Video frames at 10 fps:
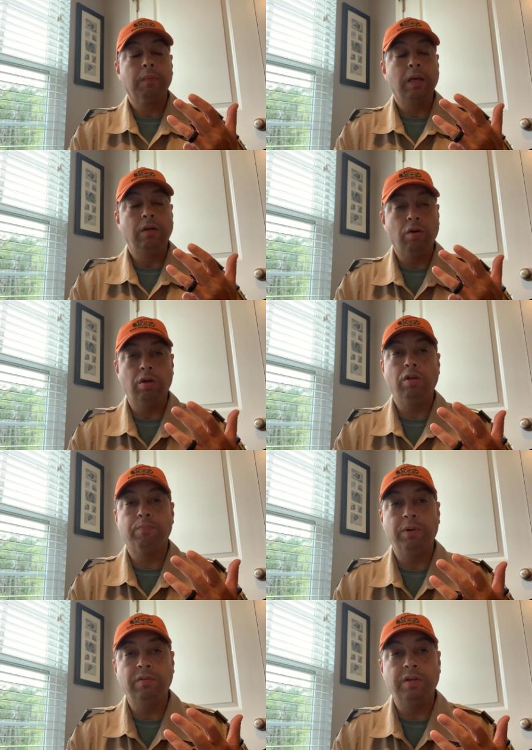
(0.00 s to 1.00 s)
your
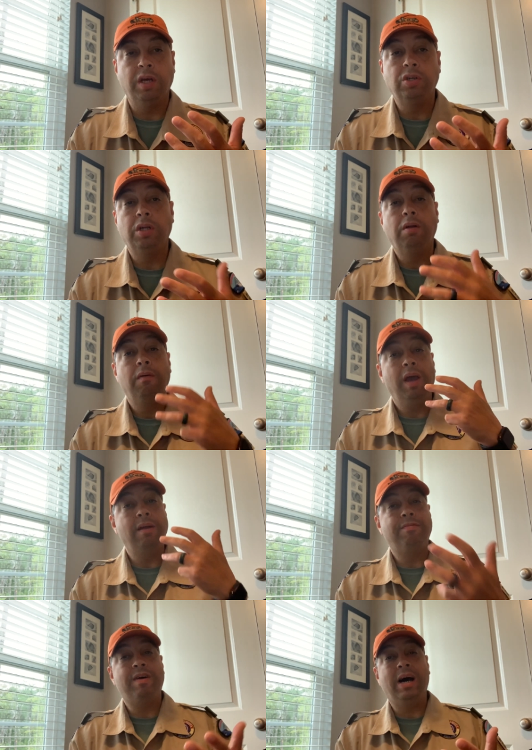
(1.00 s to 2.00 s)
presentation?
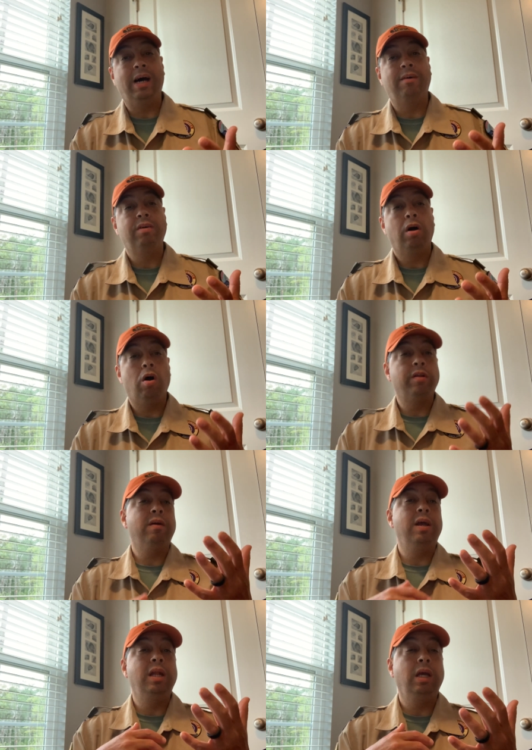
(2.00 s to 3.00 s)
And 5, are there
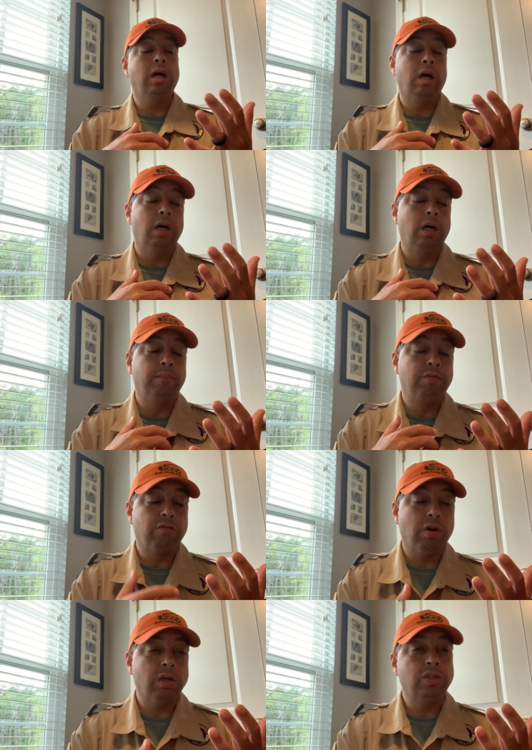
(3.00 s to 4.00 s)
any
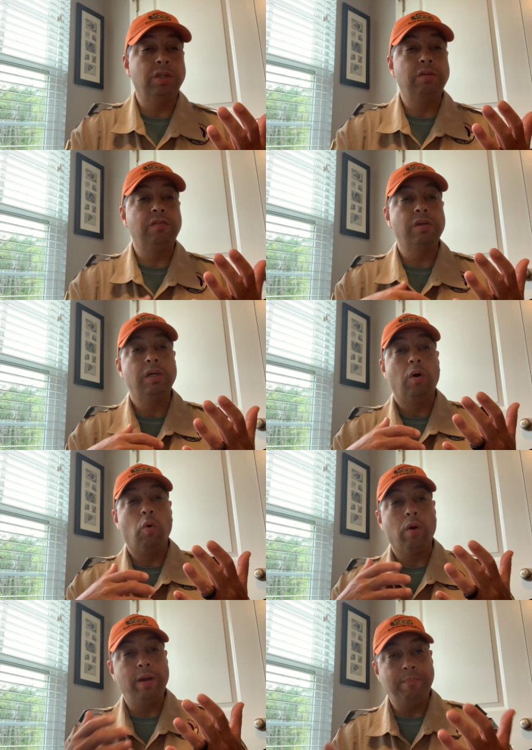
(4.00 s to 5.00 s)
obstructions
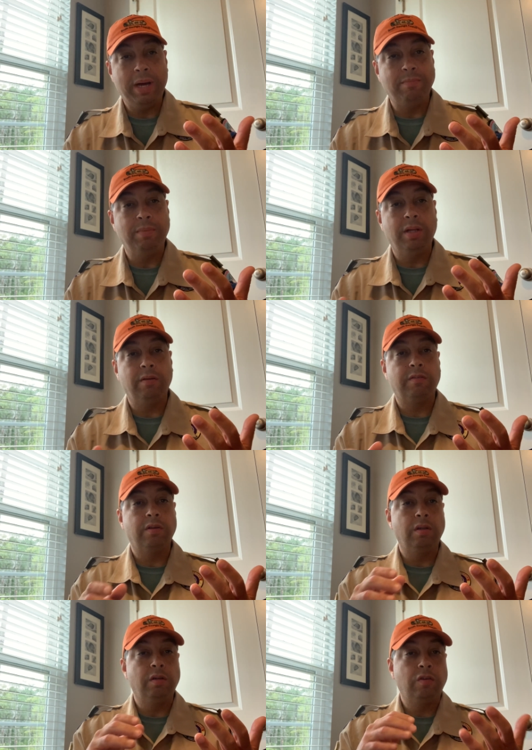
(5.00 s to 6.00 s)
or impediments
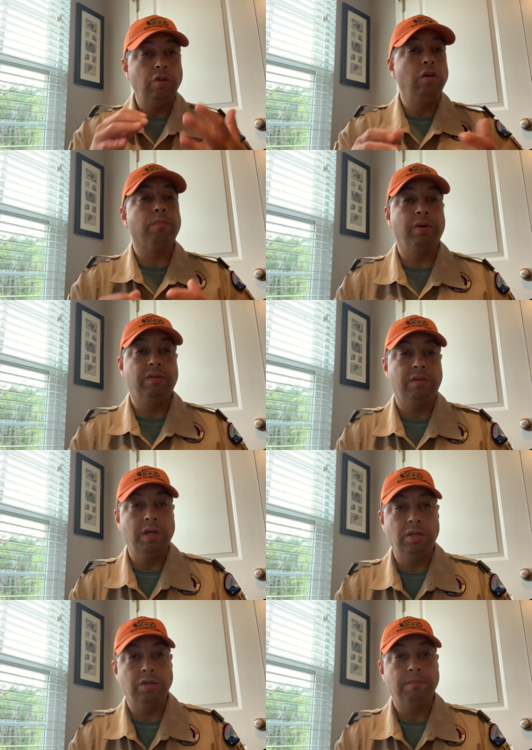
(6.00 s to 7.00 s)
to your
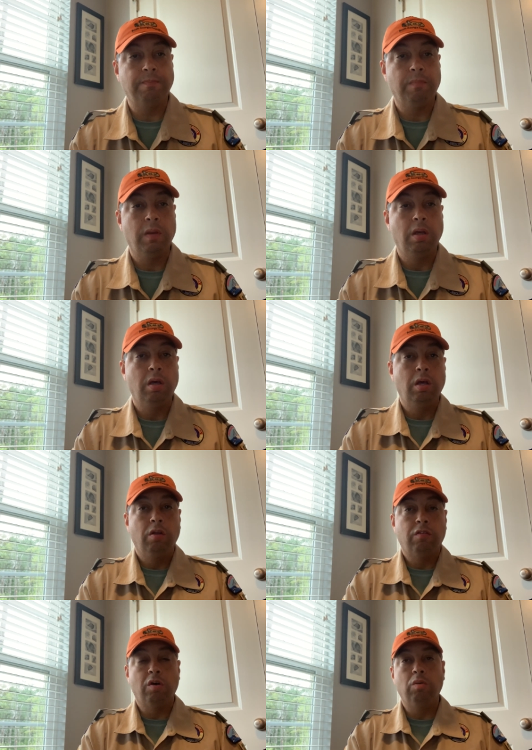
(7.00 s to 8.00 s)
presentation?
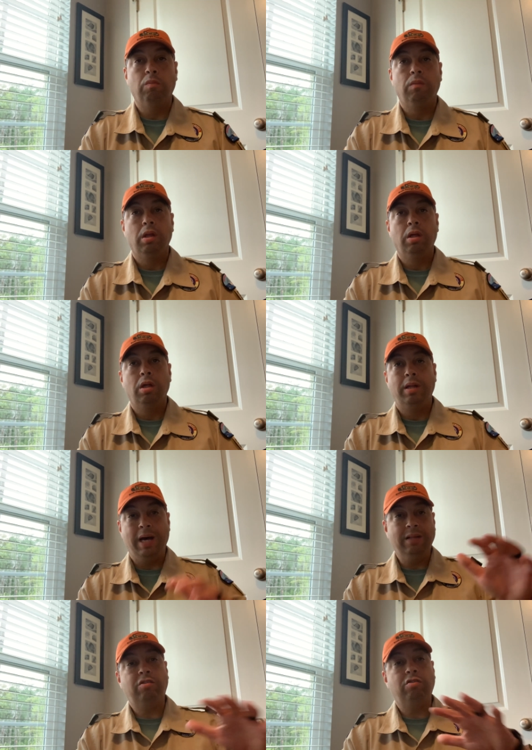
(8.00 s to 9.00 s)
So
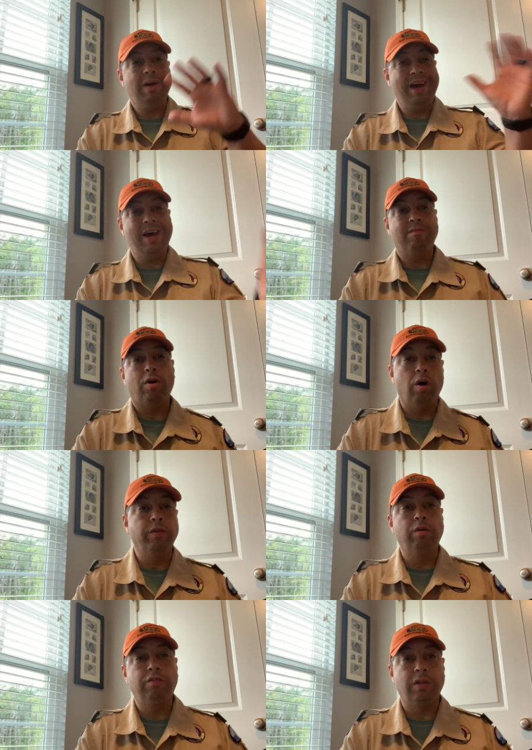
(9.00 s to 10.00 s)
now that you have all
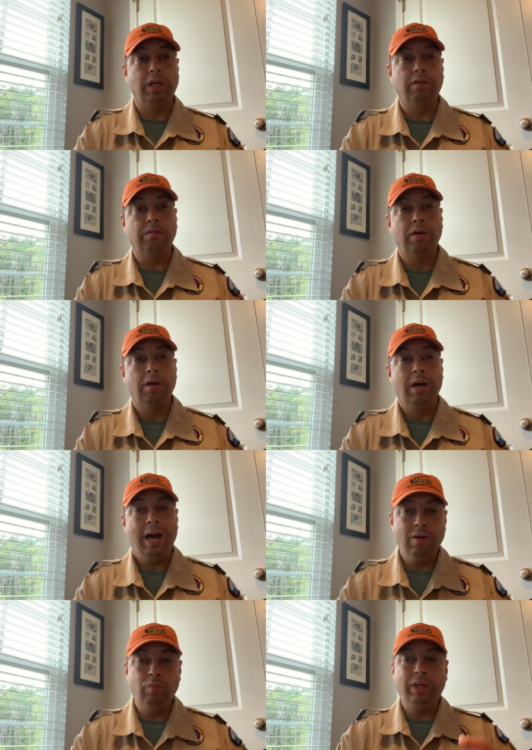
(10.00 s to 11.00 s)
those things,
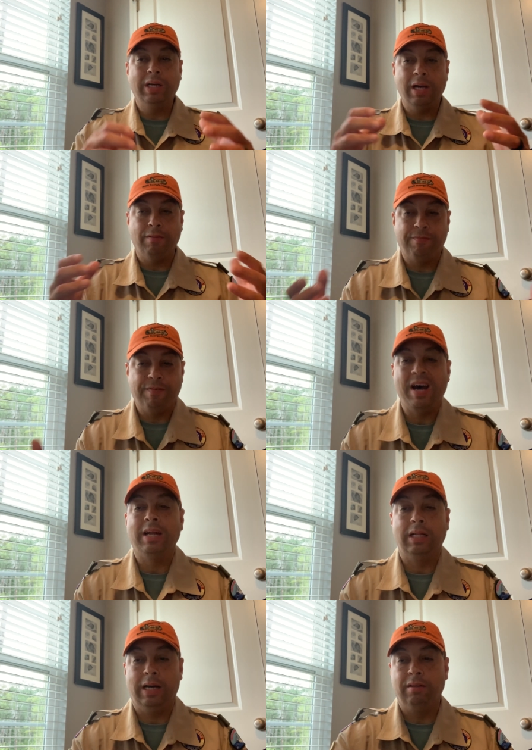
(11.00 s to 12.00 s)
how do we kind of
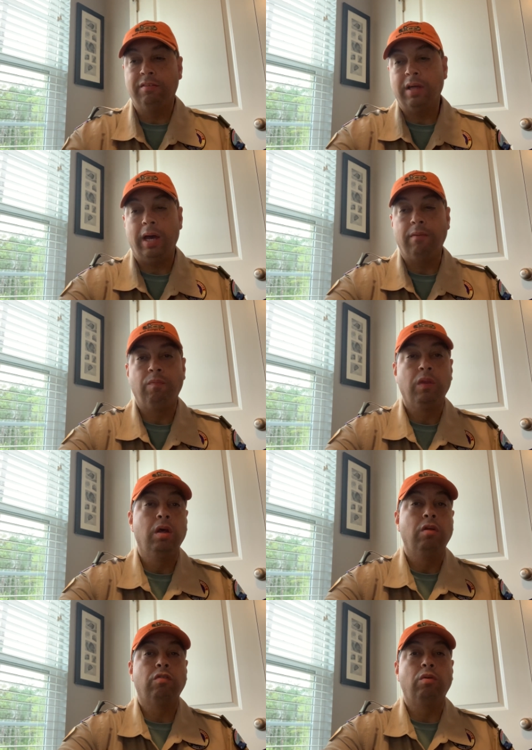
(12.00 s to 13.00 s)
finalize that?
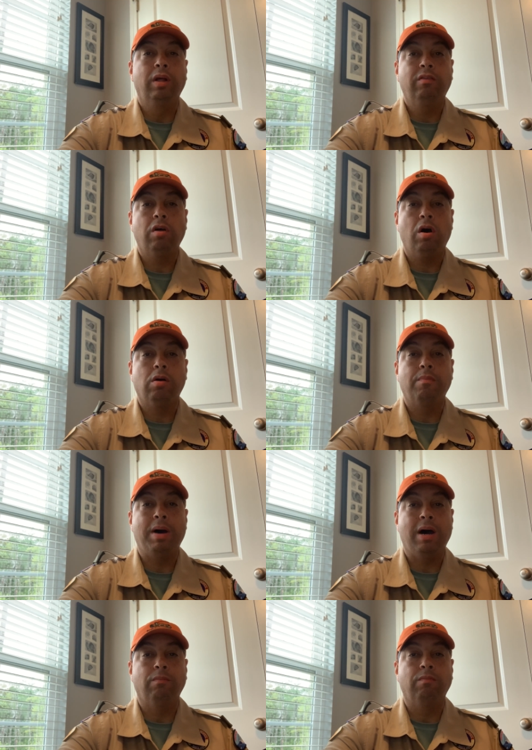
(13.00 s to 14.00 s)
So let's talk
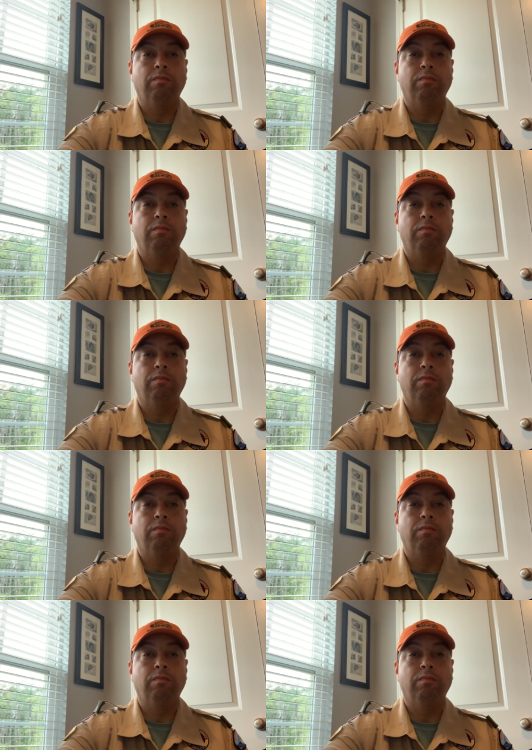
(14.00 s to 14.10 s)
about